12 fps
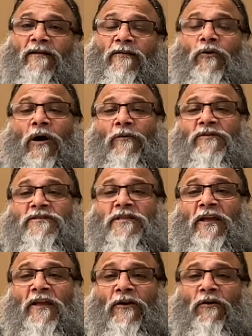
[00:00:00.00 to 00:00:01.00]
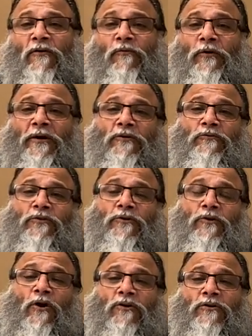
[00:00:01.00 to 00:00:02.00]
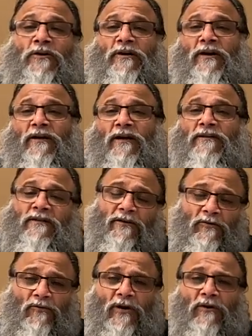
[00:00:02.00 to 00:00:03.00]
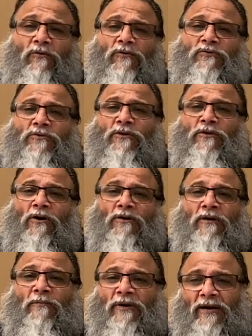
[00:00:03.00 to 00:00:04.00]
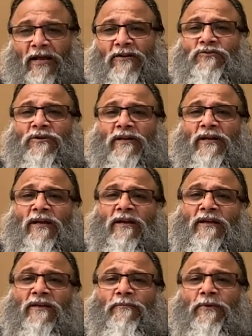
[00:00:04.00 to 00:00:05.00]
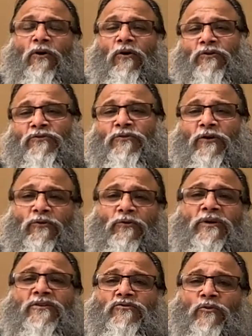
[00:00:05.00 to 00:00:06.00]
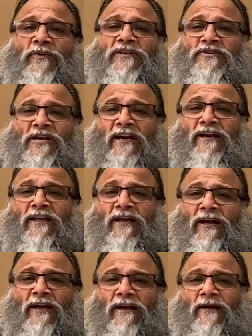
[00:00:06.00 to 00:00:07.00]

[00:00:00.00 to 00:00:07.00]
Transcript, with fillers: No, I was thinking of going to the doctor, and I said, You can go to the doctor, but actually, because you are doing so much chanting,